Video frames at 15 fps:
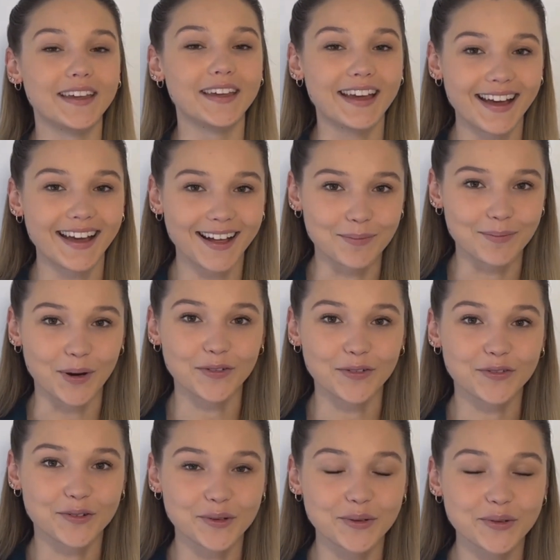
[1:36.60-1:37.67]
With the help
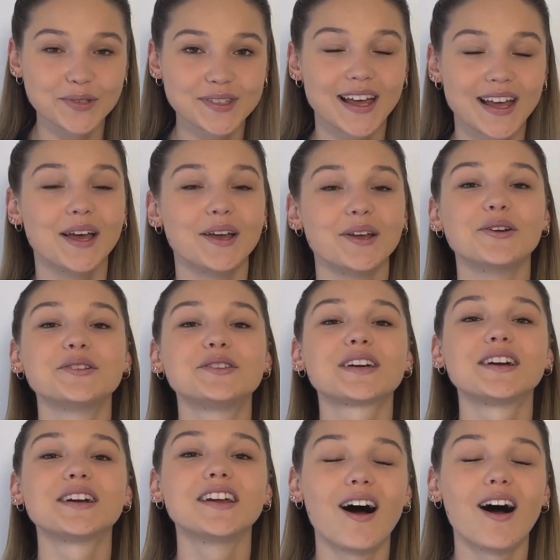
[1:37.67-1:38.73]
of CRUSE,
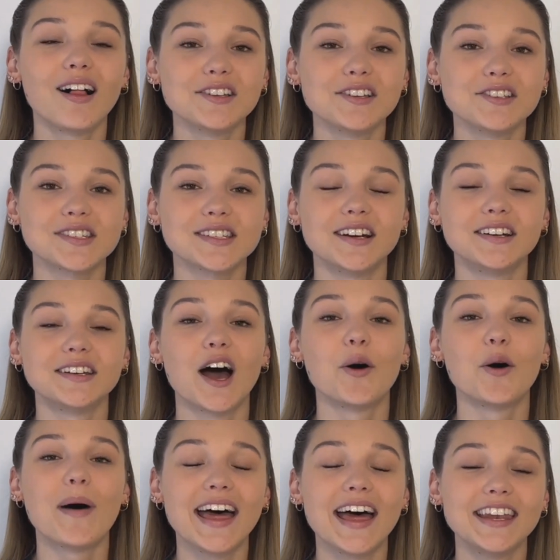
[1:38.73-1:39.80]
urticariologists are
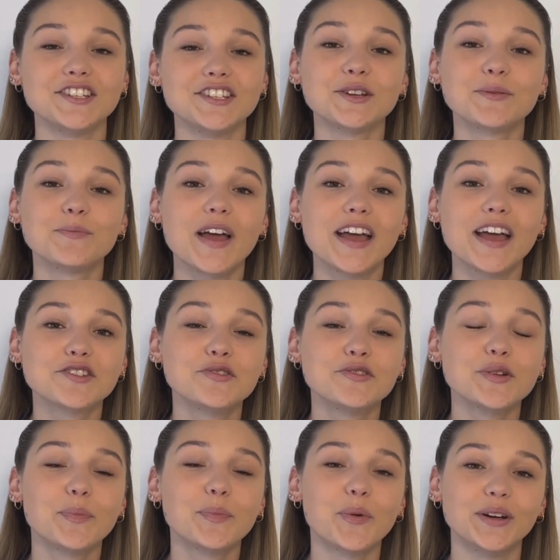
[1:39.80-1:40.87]
now managing
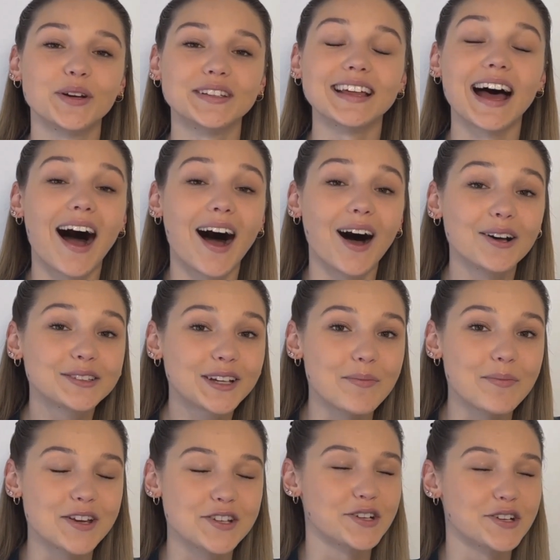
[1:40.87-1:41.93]
patient-reported
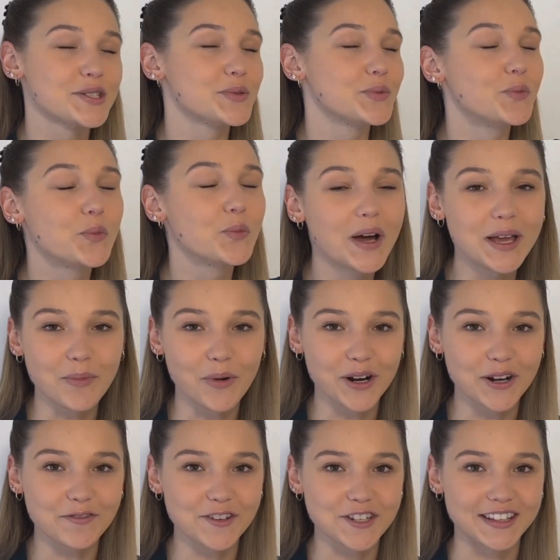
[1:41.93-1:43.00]
outcome measures way
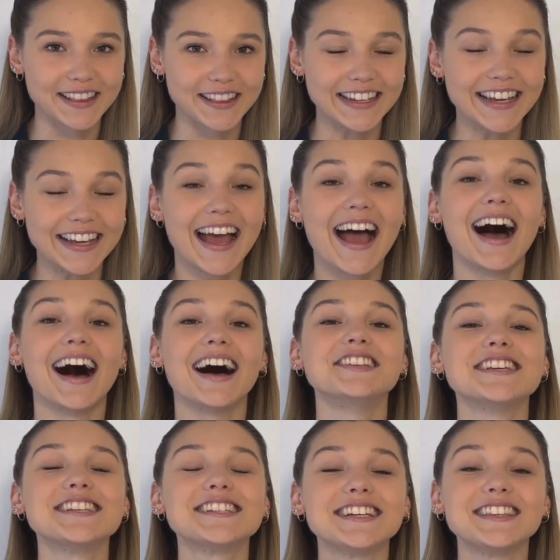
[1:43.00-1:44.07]
more efficiently,
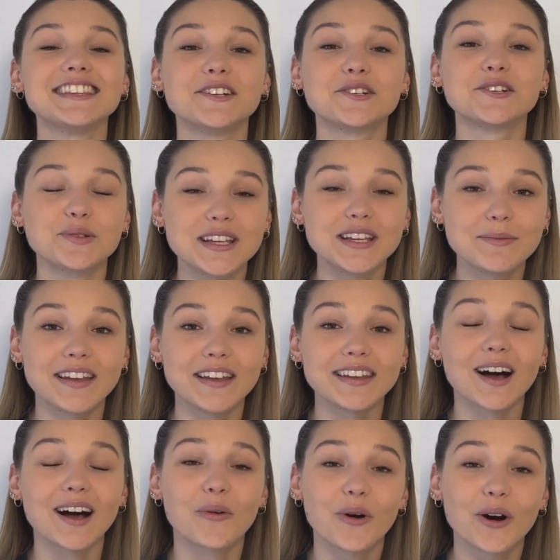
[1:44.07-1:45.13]
adjusting their treatment
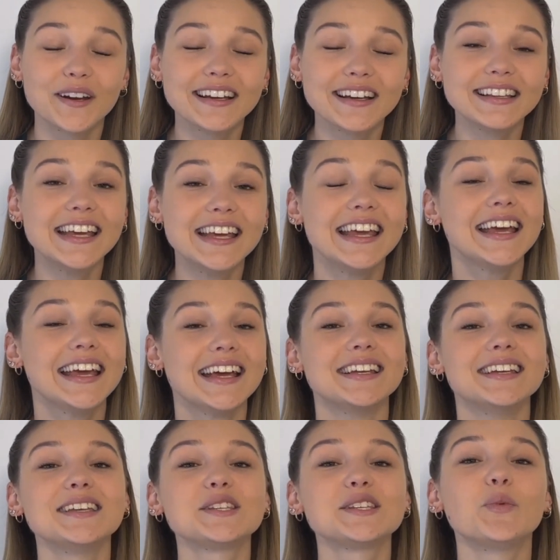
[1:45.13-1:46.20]
accordingly,
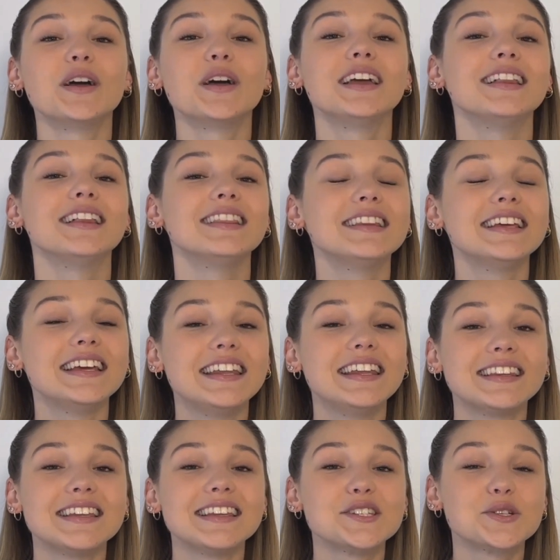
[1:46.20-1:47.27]
this way
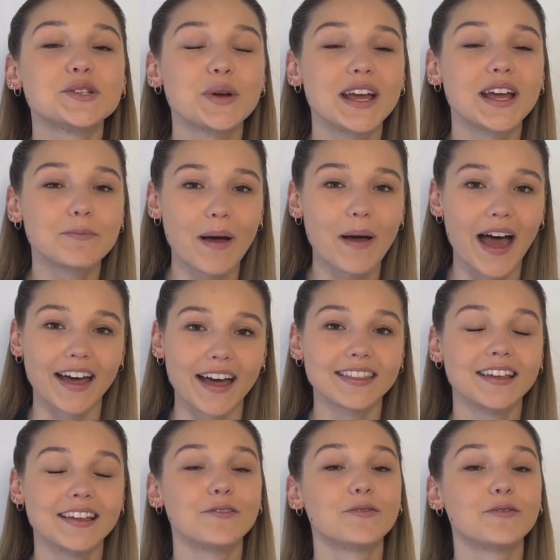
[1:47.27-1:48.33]
leading the straight
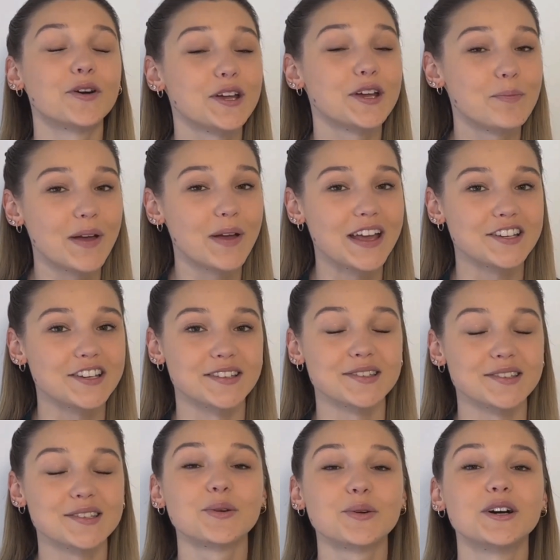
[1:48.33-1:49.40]
path for their
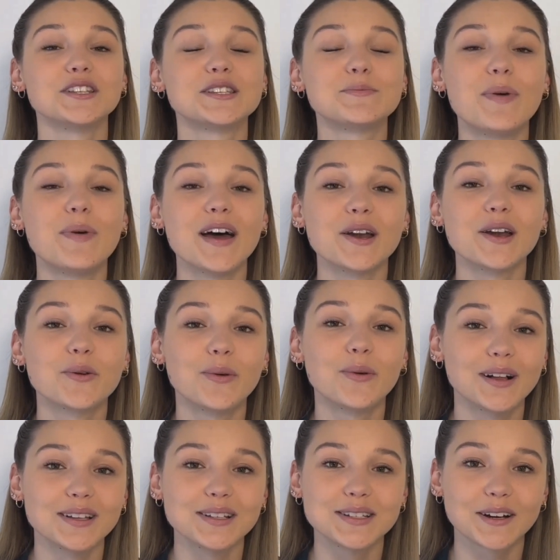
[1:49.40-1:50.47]
patients towards better
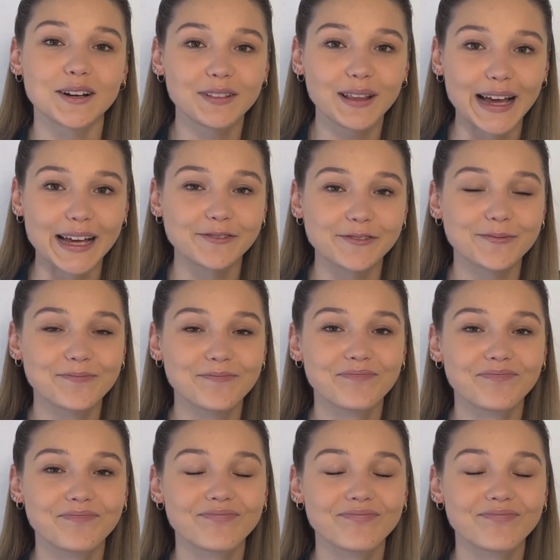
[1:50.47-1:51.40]
quality of life.